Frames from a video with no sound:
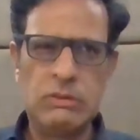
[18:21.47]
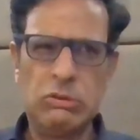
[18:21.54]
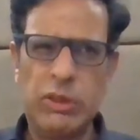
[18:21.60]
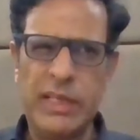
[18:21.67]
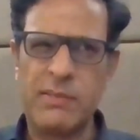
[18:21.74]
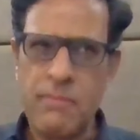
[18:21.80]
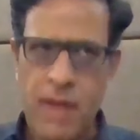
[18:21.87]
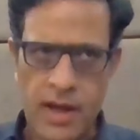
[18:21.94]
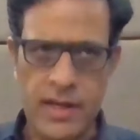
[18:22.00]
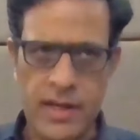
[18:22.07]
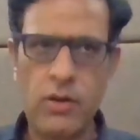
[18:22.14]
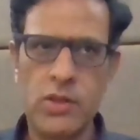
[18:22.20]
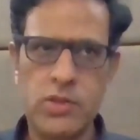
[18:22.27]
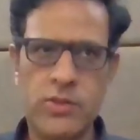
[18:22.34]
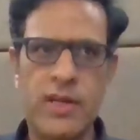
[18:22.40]
to get
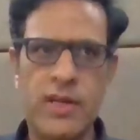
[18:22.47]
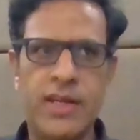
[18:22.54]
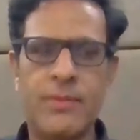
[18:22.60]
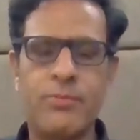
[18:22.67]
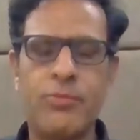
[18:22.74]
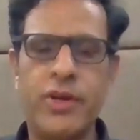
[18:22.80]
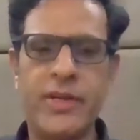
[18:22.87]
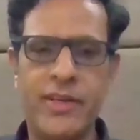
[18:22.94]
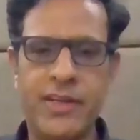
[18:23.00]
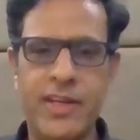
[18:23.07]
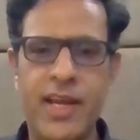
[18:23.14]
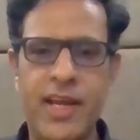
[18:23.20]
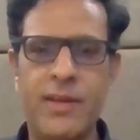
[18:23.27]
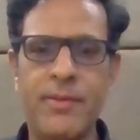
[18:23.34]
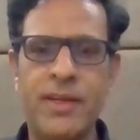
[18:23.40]
married also at that point in
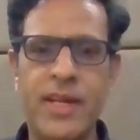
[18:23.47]
time,